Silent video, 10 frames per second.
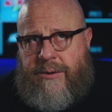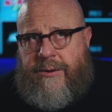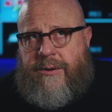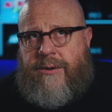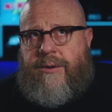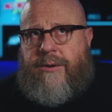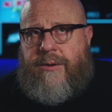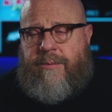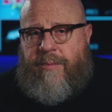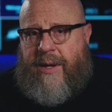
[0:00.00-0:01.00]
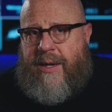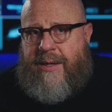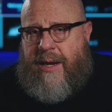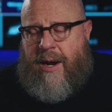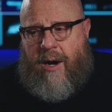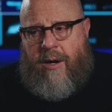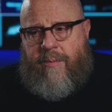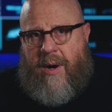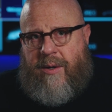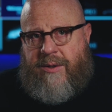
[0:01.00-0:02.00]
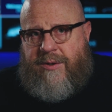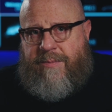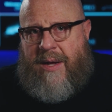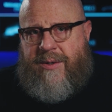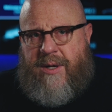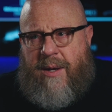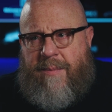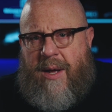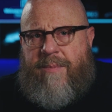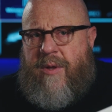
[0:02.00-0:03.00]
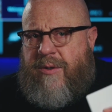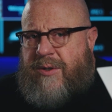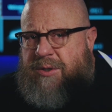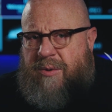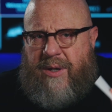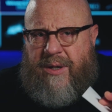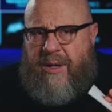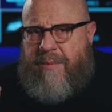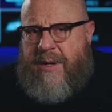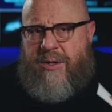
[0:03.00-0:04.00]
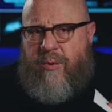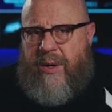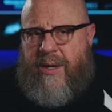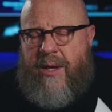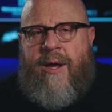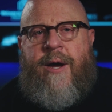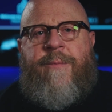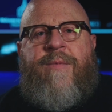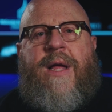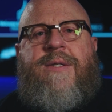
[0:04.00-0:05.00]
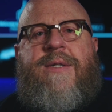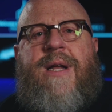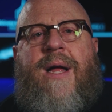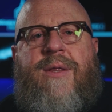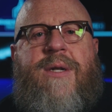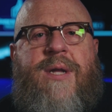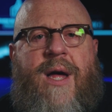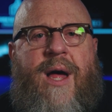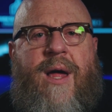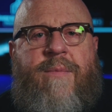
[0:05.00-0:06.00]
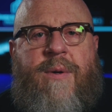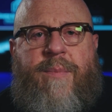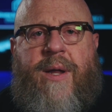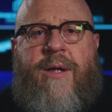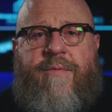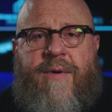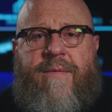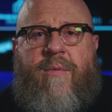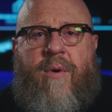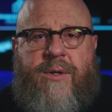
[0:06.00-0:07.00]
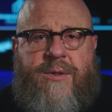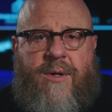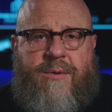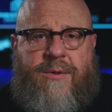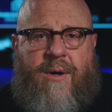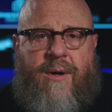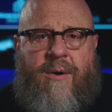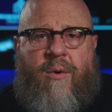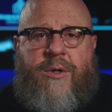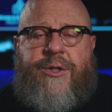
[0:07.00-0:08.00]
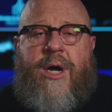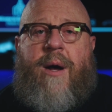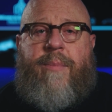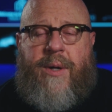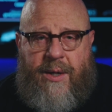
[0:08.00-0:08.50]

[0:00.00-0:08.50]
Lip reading: do do. Playing that hard part that's about to come up. They're just doing a little bit of tweaking. It's not the time to play your favorite Rolling Stone song or jump.